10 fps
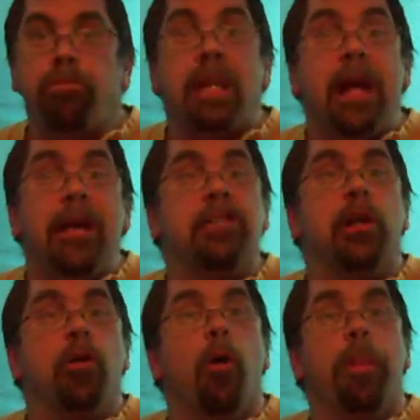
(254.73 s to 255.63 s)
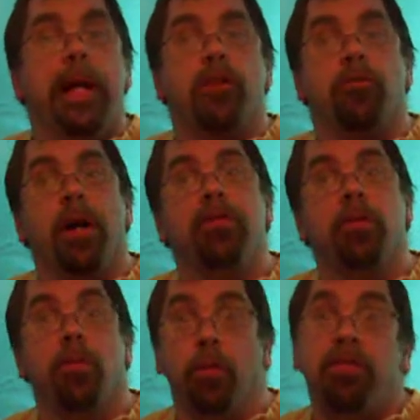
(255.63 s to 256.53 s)
now he's going to go up against
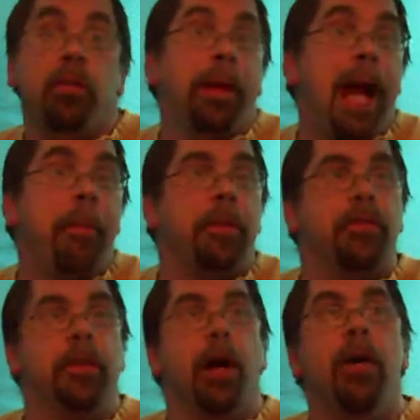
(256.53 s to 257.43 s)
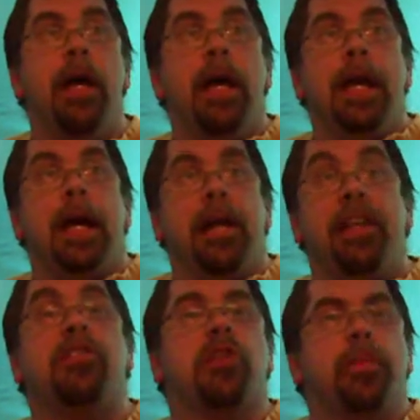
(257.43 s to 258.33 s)
Russell, and we'll see what happens. I
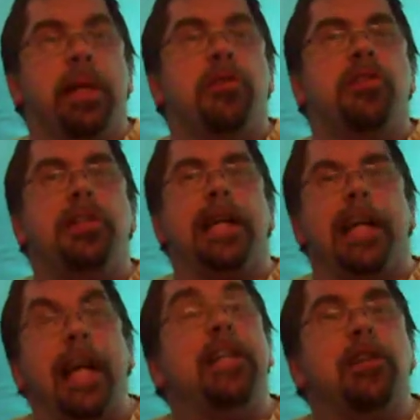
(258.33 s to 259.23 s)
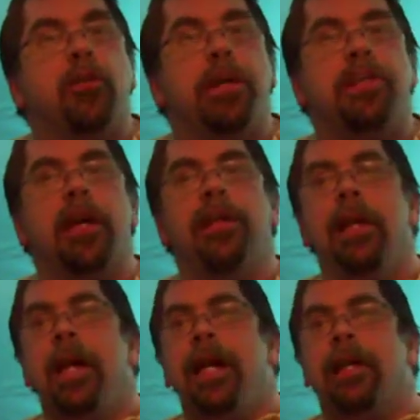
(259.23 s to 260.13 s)
think it's going to be interesting. I like the twist of it.
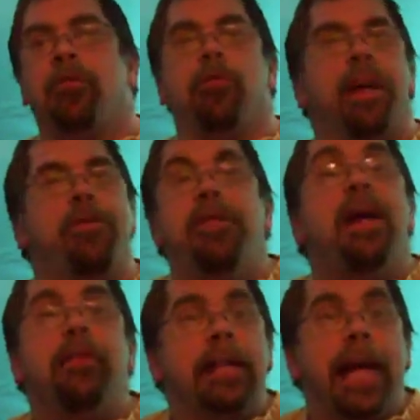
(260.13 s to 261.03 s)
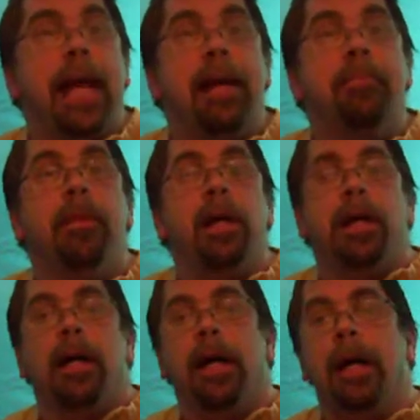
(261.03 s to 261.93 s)
This was my favorite game
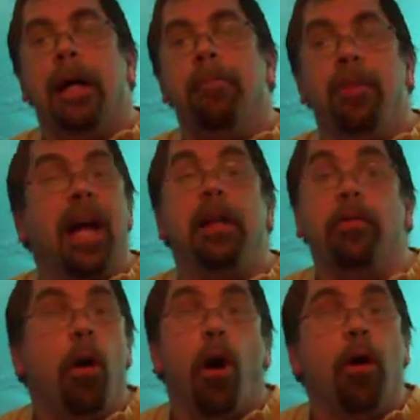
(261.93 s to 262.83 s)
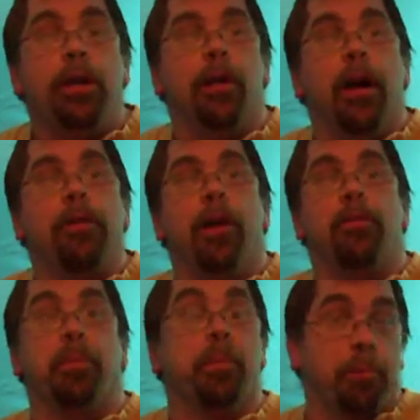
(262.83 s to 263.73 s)
night of all. I thought it
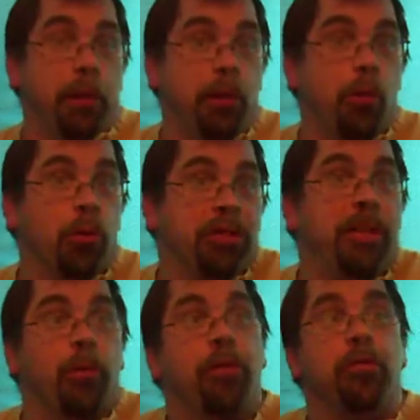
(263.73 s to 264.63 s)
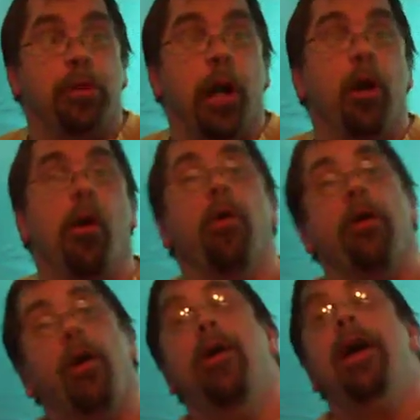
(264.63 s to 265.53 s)
was pretty cool to see Russell go,
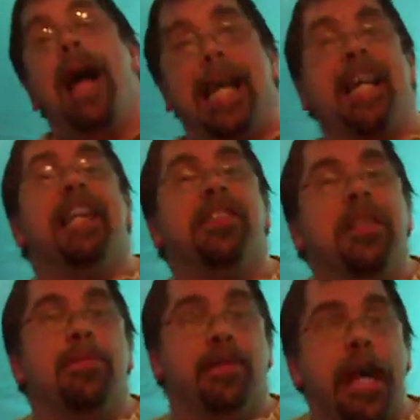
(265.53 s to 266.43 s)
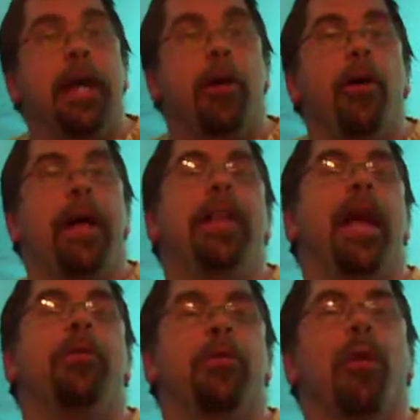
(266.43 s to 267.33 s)
although I'd like to see him stay and go
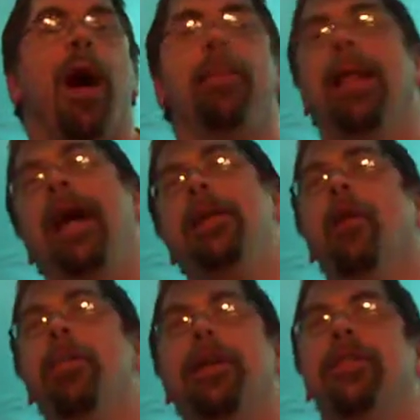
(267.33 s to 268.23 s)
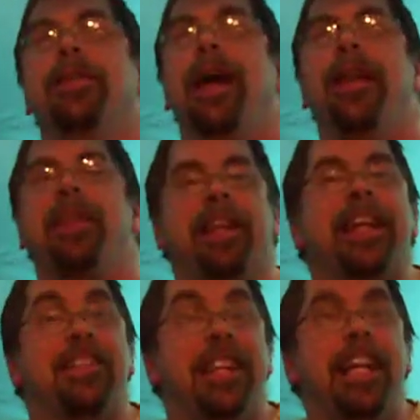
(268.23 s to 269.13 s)
head-to-head with Rob a lot, because I think
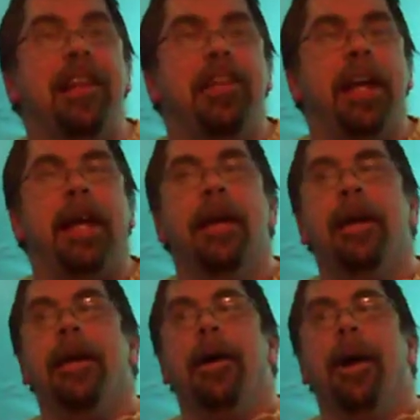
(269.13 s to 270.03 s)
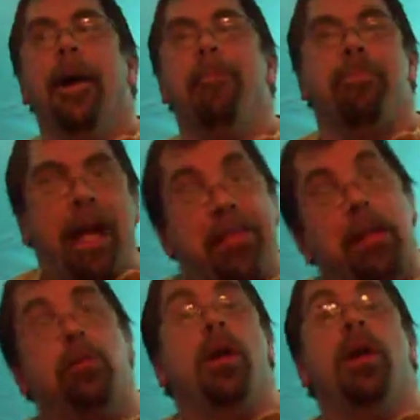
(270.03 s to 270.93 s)
that's a neat thing. I
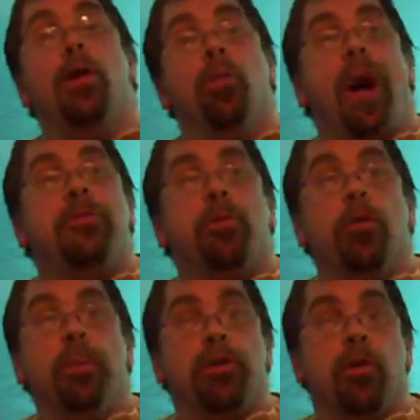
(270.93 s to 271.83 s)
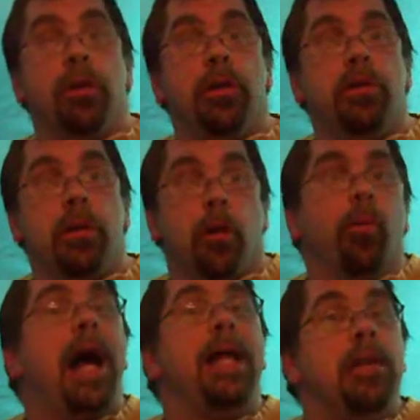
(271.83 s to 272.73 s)
think Rob's group is going to
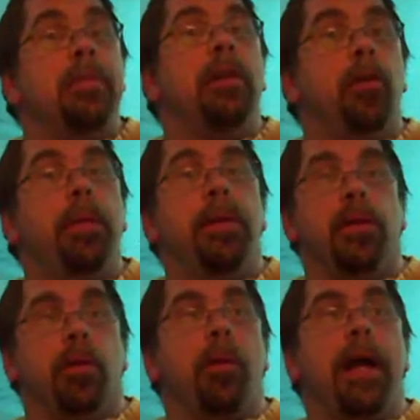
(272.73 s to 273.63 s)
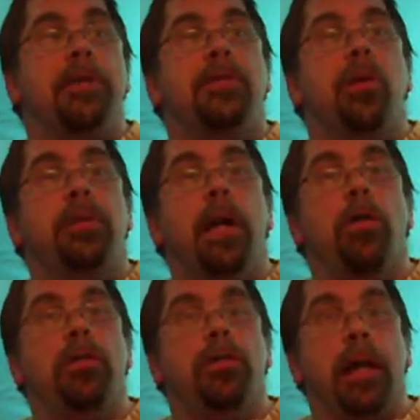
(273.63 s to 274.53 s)
ride him a little bit. They're going to ride his
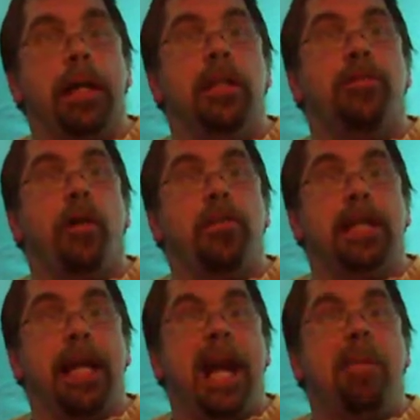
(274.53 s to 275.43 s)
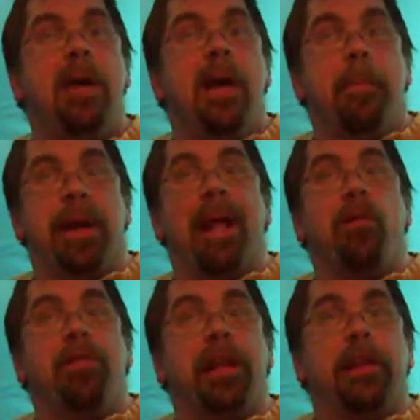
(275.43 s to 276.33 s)
coattails and try and get as far as they can, but I
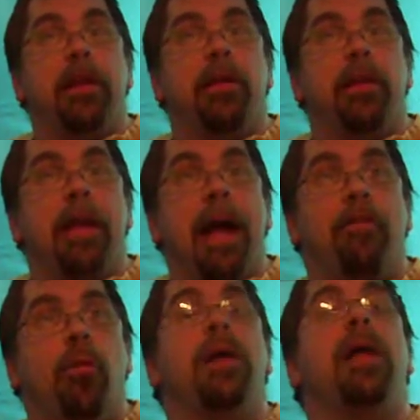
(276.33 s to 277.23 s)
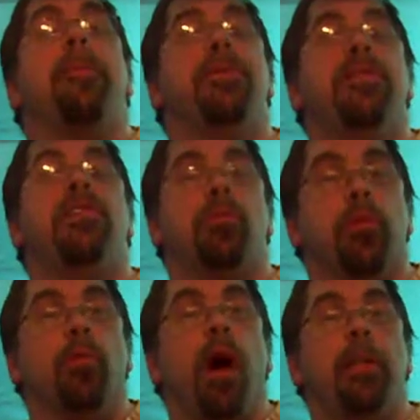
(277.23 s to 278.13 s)
don't think they have quite the opposition
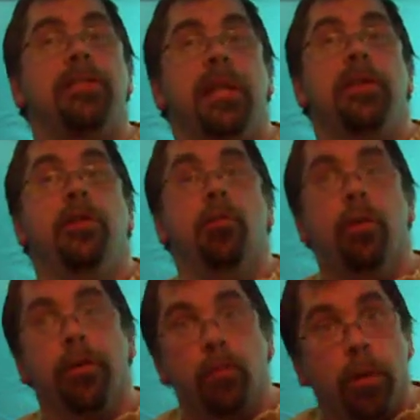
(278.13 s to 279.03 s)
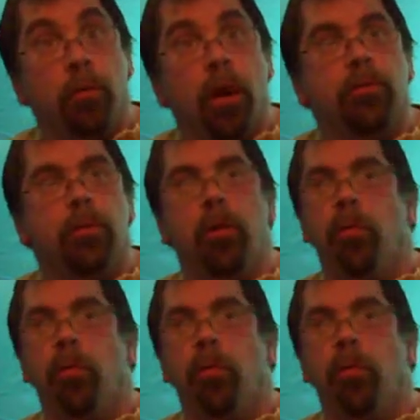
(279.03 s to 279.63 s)
with Rob as they do with Russell.